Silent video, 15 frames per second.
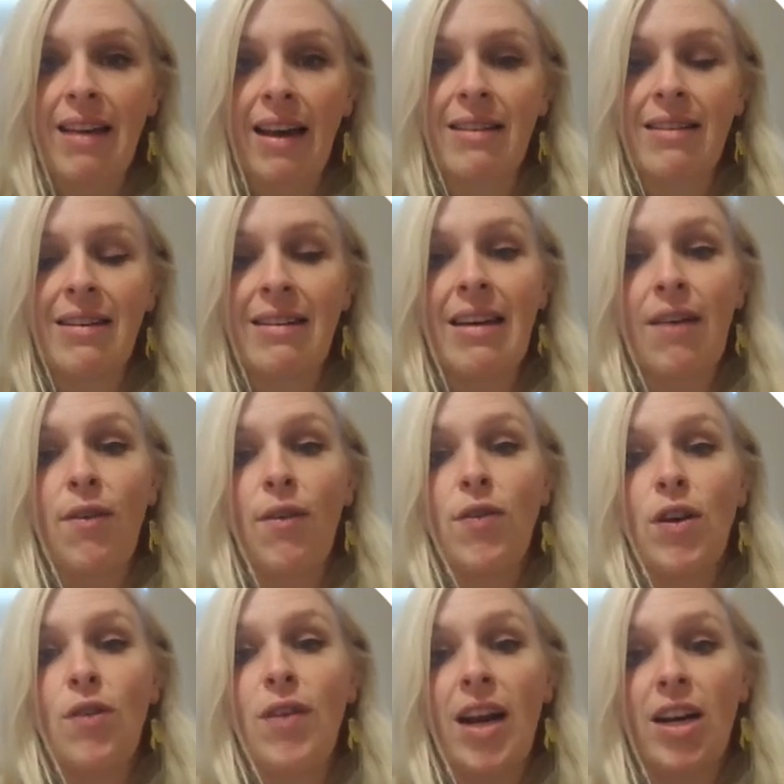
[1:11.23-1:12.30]
excellent to have a
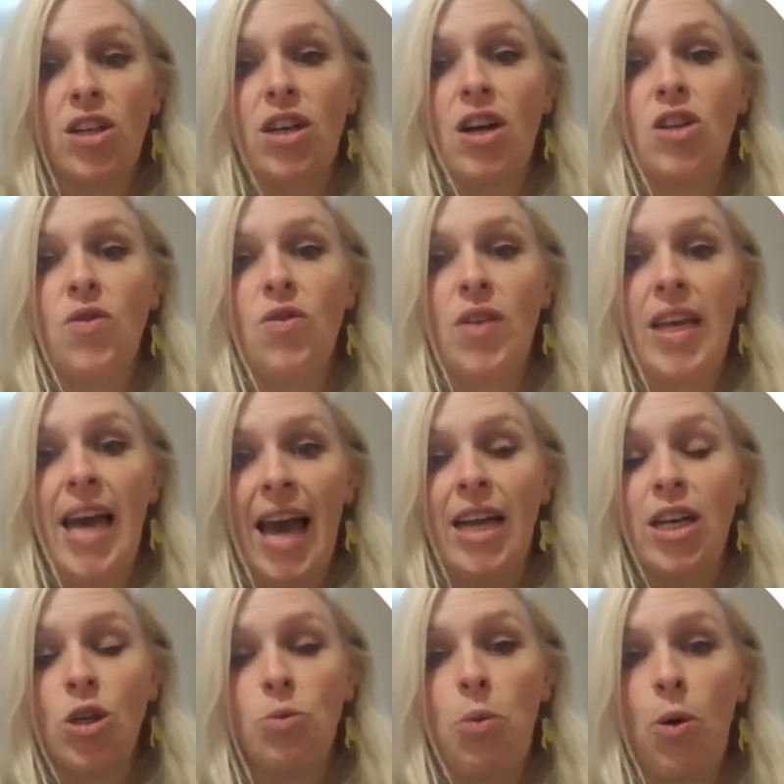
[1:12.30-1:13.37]
few flashcards for the
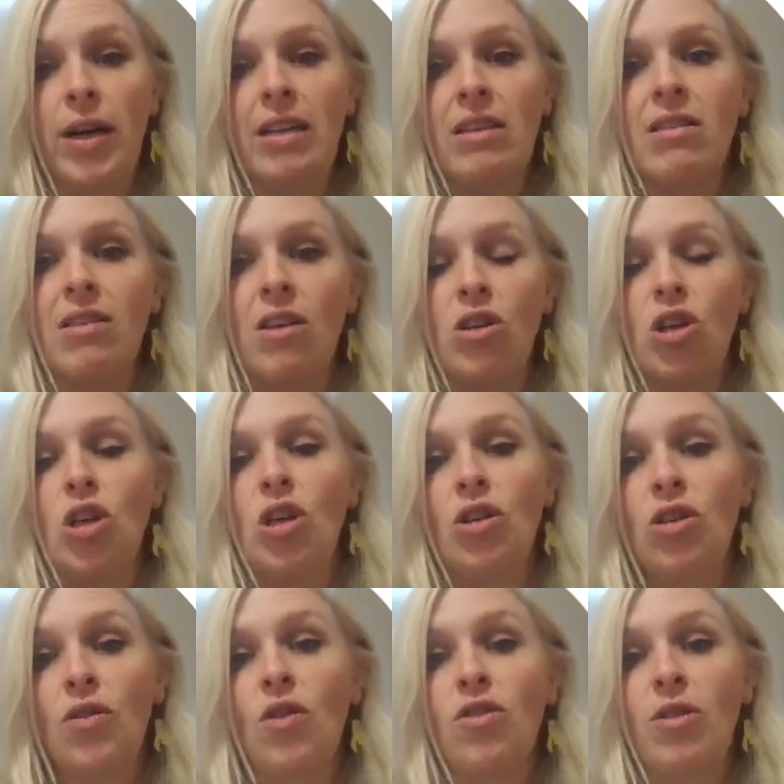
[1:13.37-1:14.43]
end points so that students
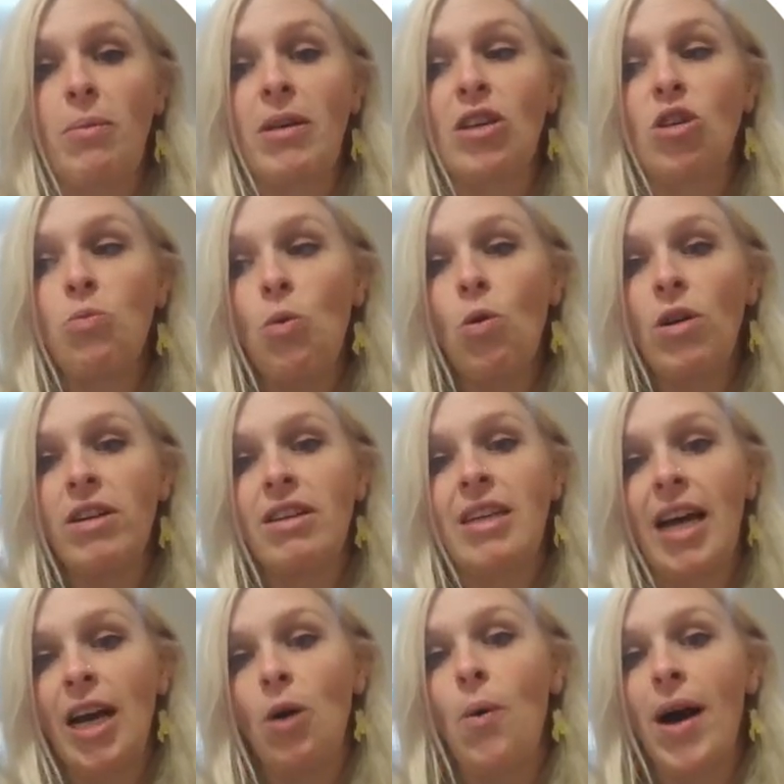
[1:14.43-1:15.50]
have got something smaller to
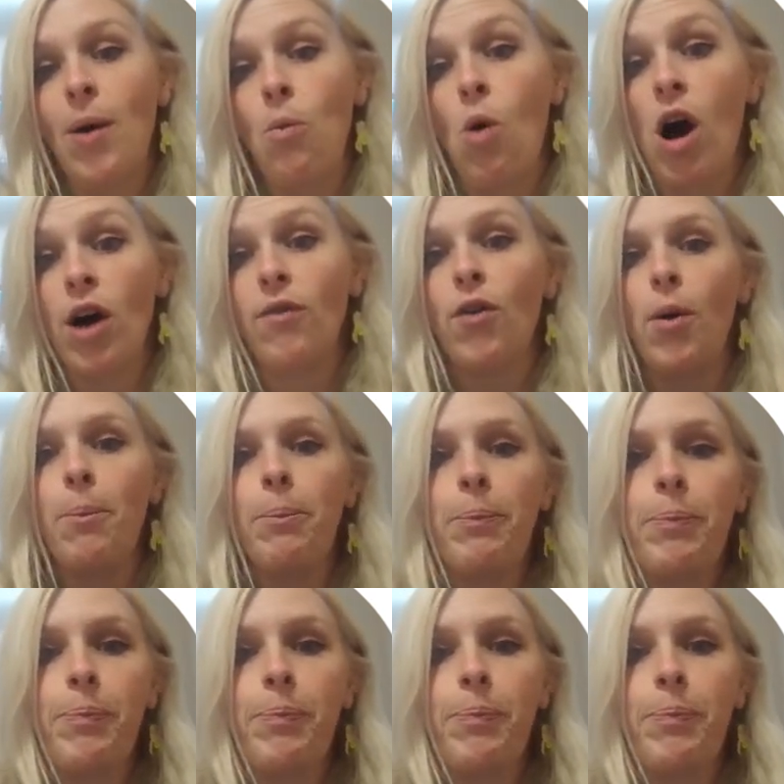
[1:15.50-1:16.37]
take away and work from.